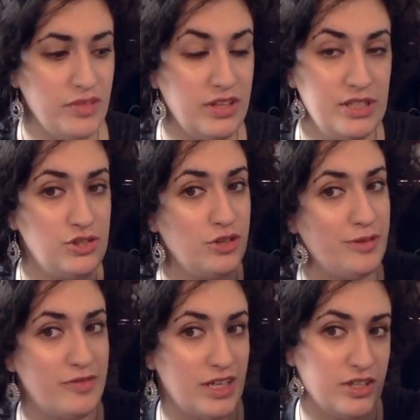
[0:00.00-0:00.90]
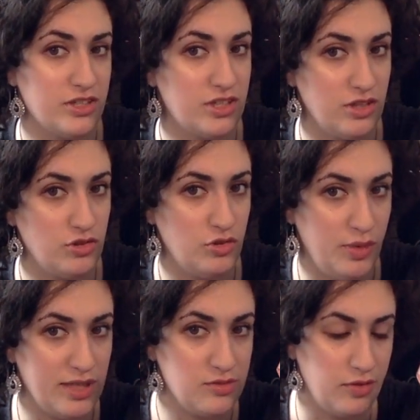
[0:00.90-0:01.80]
this should be finished in two
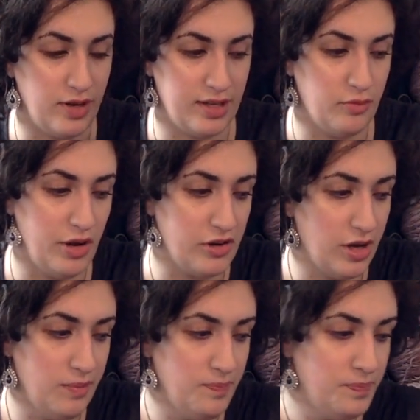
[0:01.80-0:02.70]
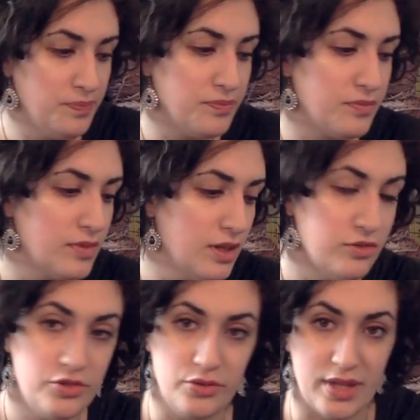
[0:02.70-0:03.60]
weeks so that I can wear it.
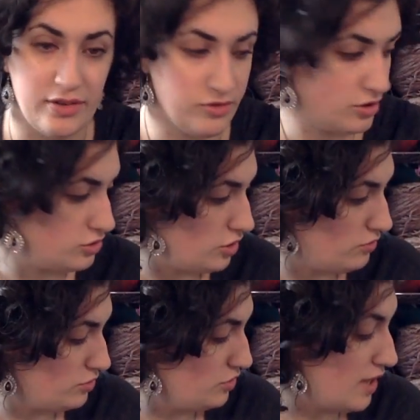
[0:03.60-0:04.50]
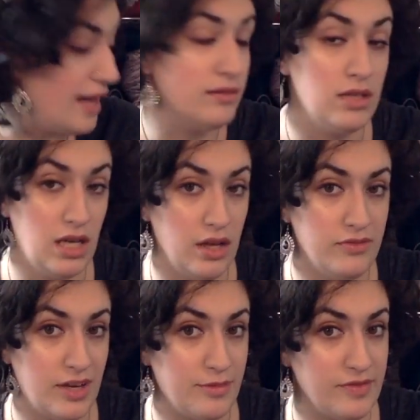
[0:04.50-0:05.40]
to that trunk show, to that uh,
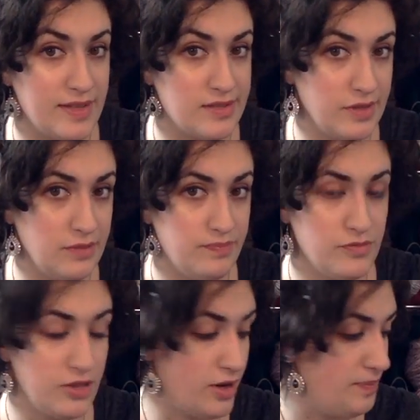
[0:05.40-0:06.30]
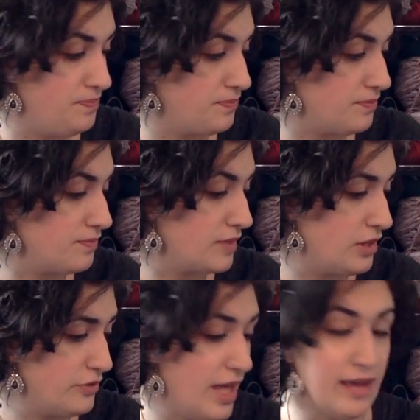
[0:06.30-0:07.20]
fiber festival, sorry.
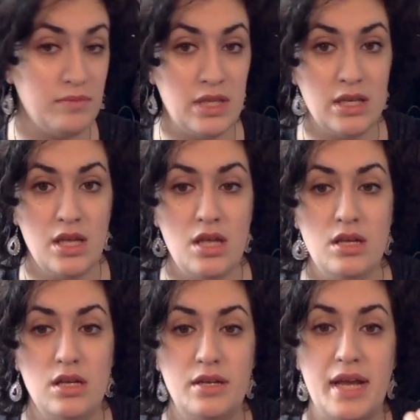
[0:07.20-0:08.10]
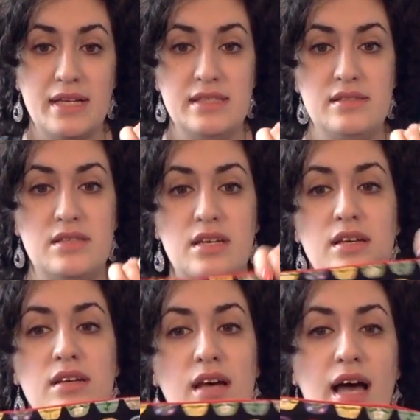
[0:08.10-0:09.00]
Okay, next
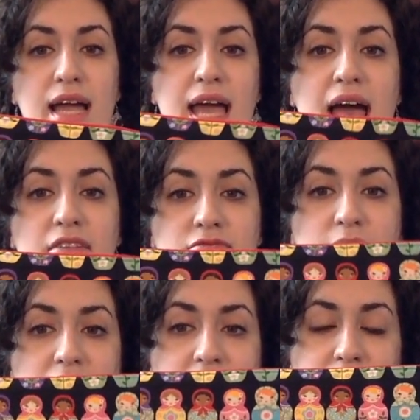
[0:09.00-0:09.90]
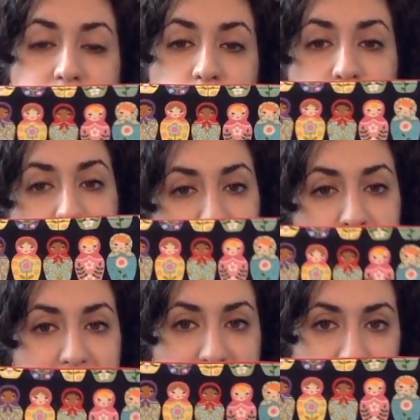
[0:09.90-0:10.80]
I have my Matryoshka
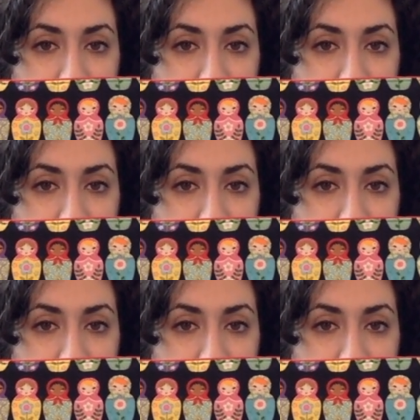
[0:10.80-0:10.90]
bag